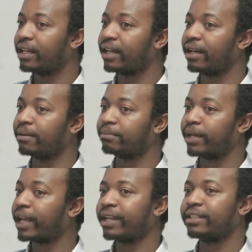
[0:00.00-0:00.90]
Um,
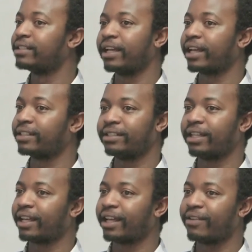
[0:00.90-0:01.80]
I can't. I can't.
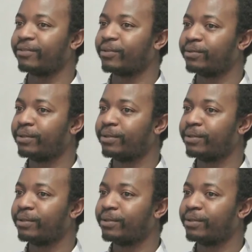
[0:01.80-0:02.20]
I haven't.